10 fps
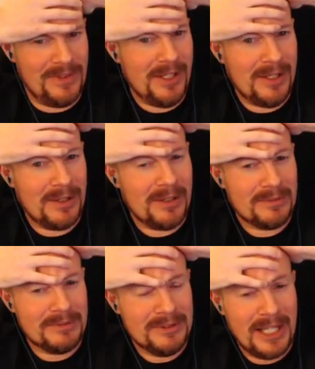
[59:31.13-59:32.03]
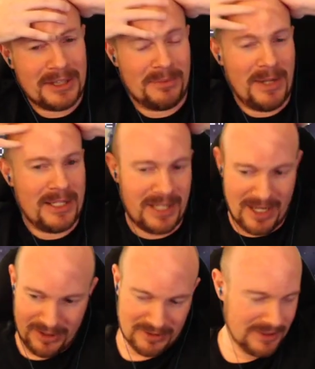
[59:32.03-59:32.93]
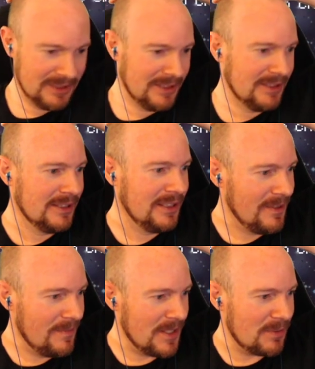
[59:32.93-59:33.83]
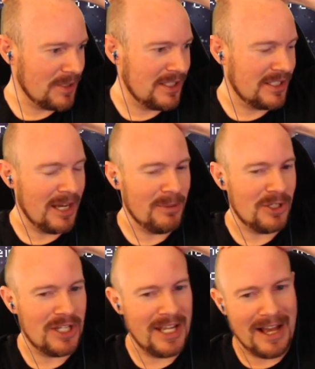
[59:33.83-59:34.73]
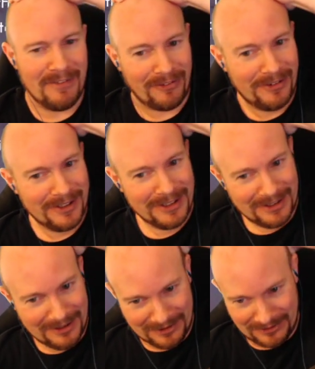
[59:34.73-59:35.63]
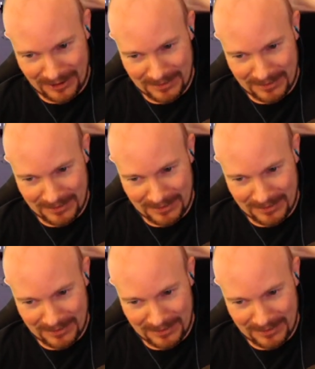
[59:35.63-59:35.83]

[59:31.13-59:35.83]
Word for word: The, not the Red Tail. This was the WTF from